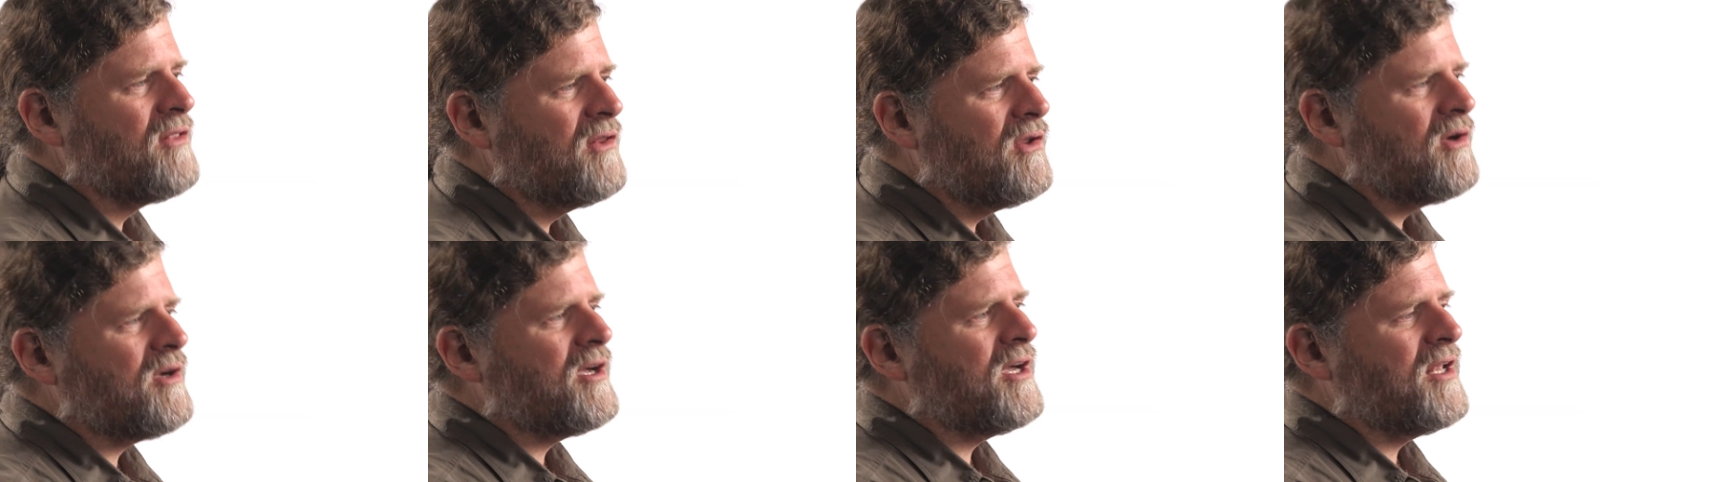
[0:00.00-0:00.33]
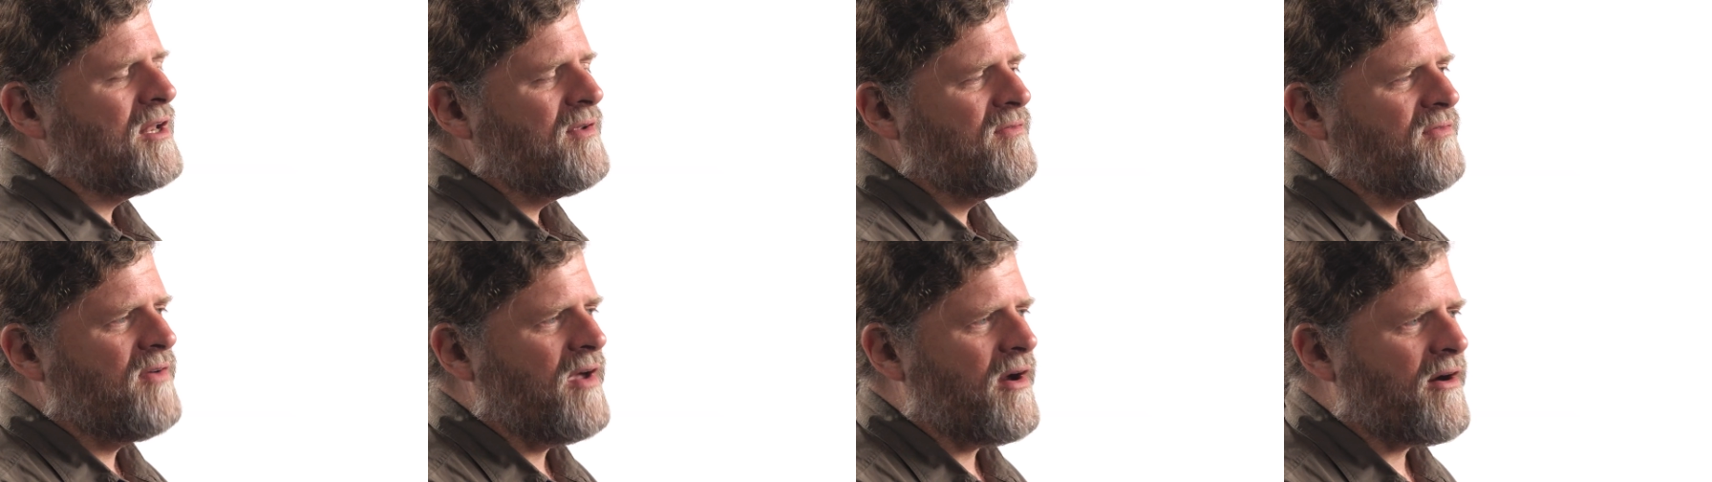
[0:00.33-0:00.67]
look at
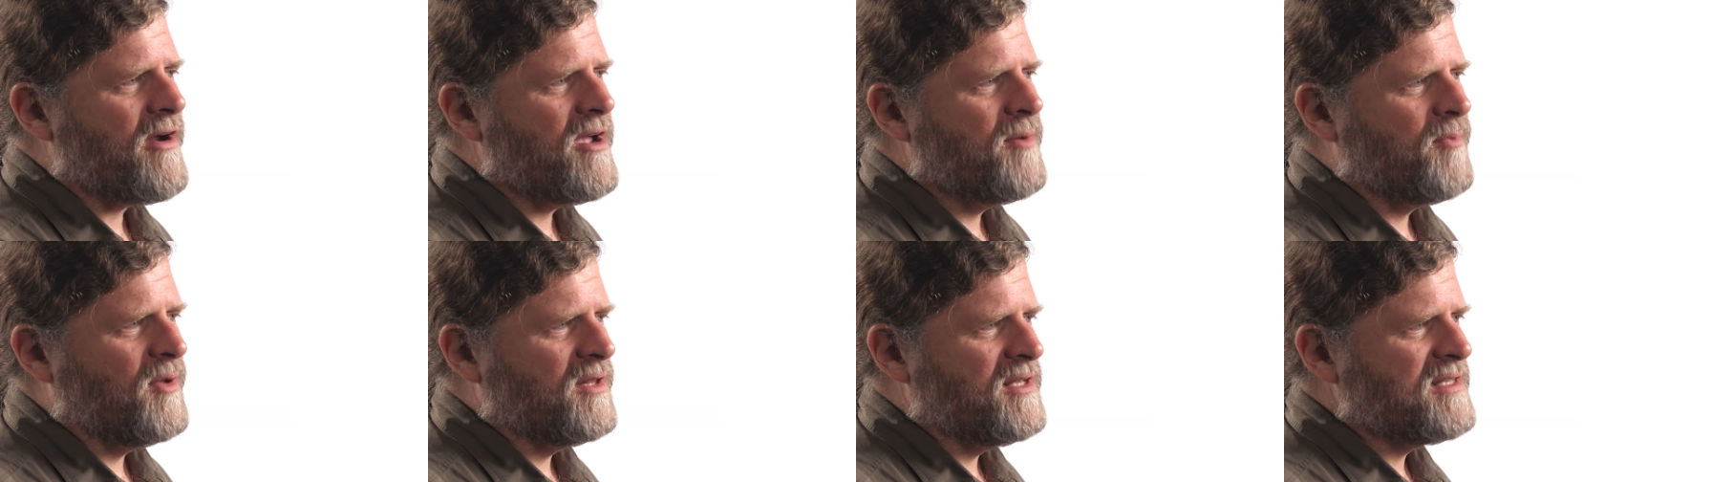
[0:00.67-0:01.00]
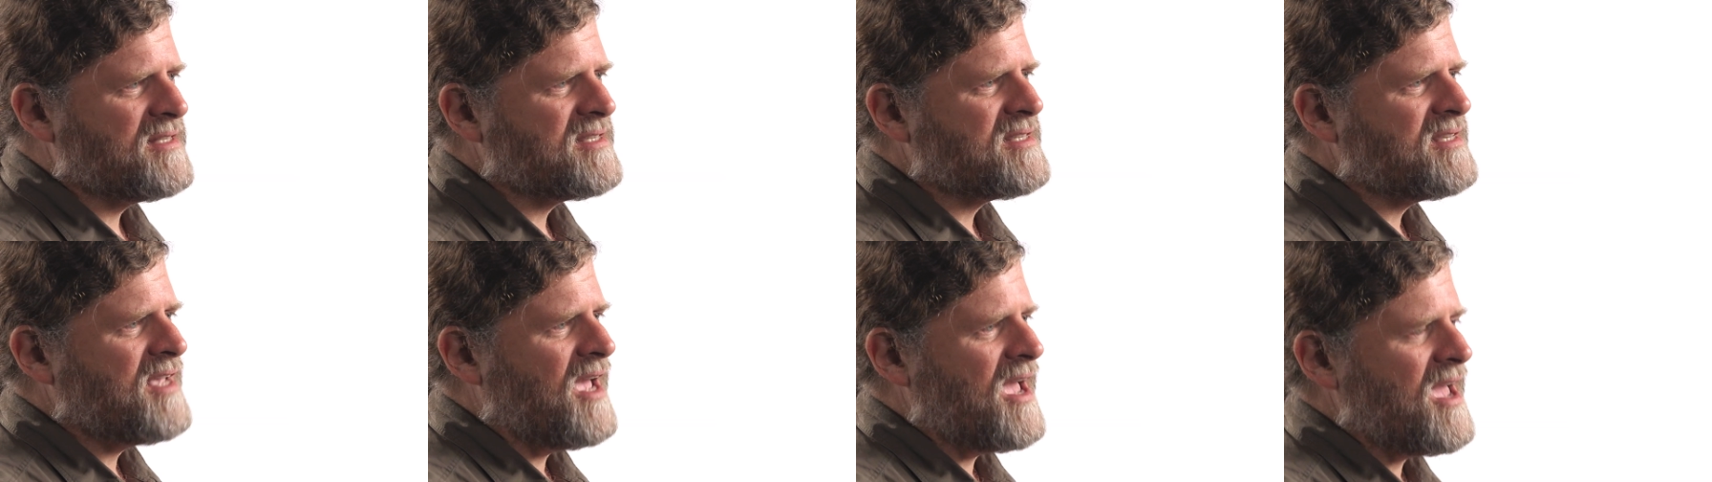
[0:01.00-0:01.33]
a variable
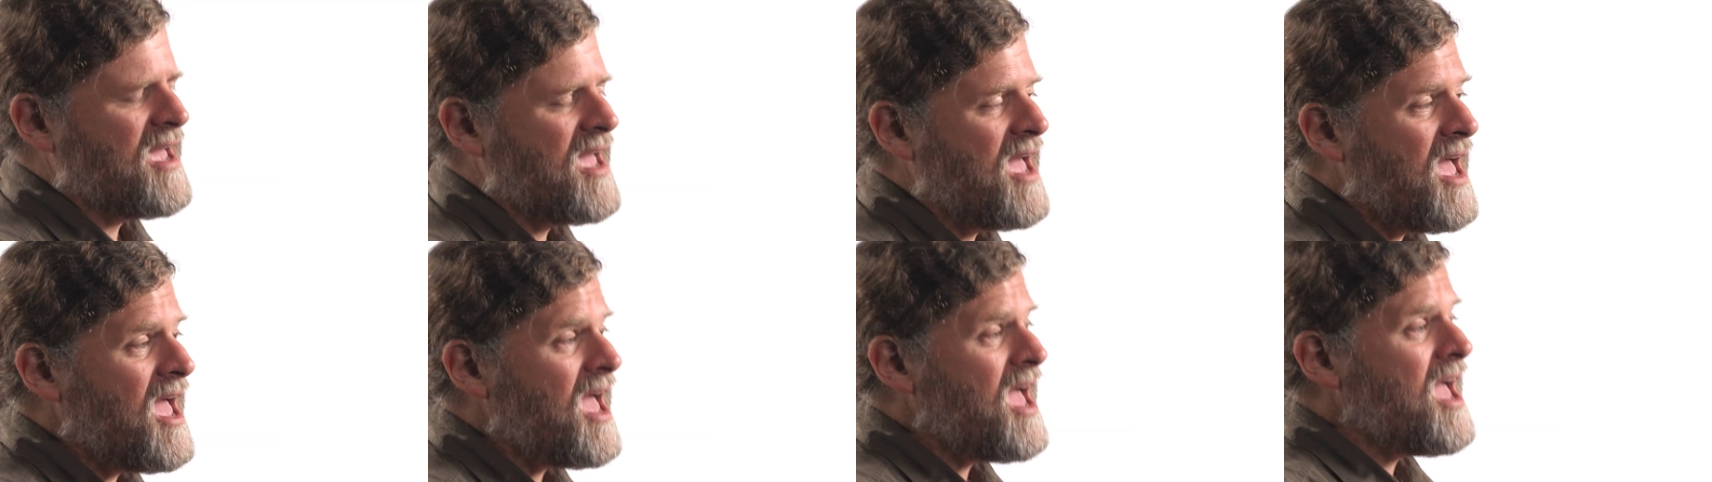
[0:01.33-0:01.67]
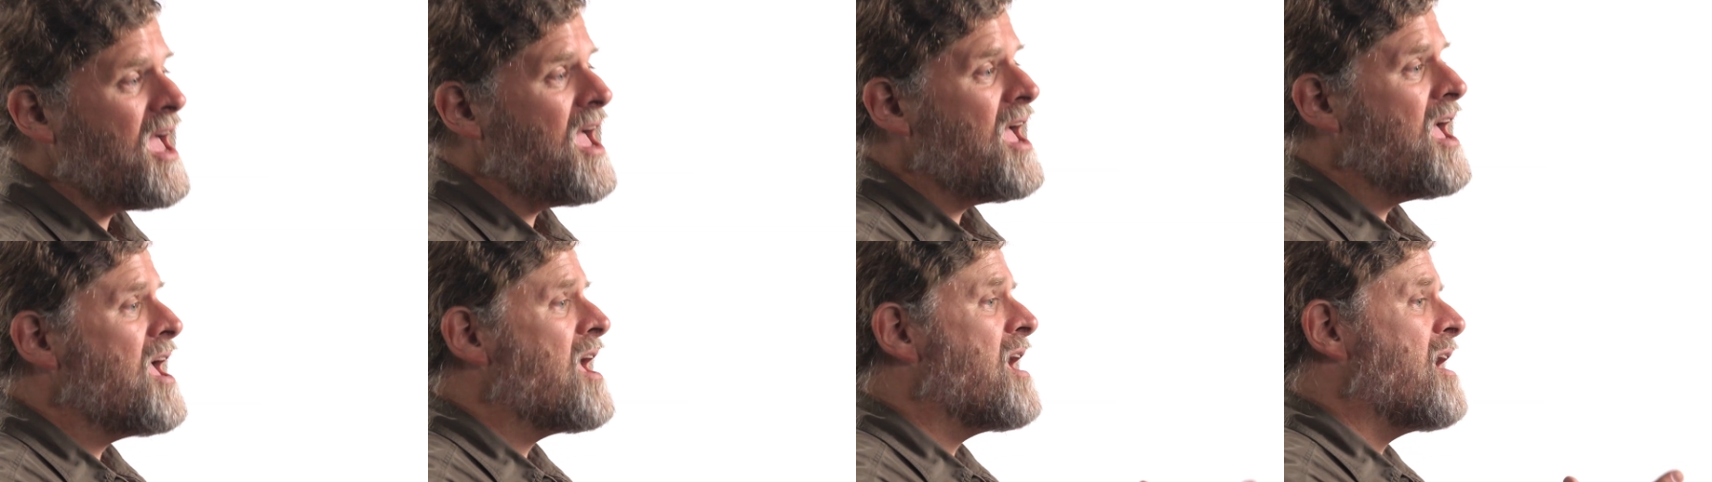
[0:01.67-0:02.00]
and say,
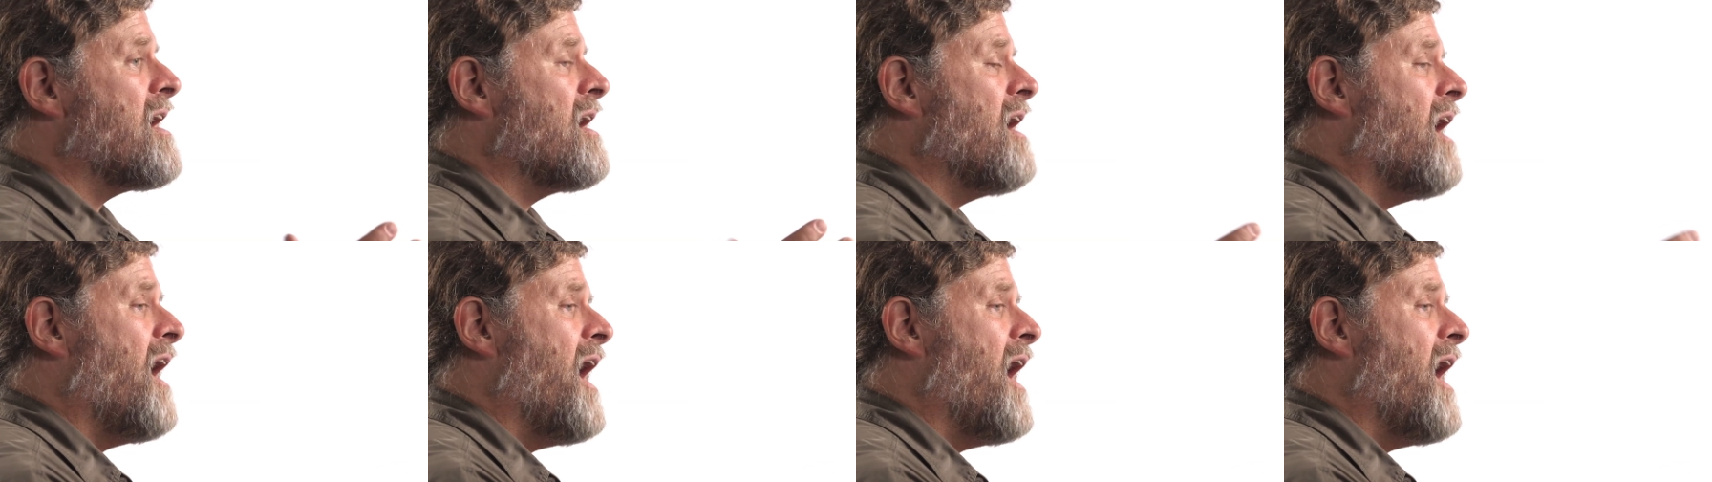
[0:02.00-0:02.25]
hey,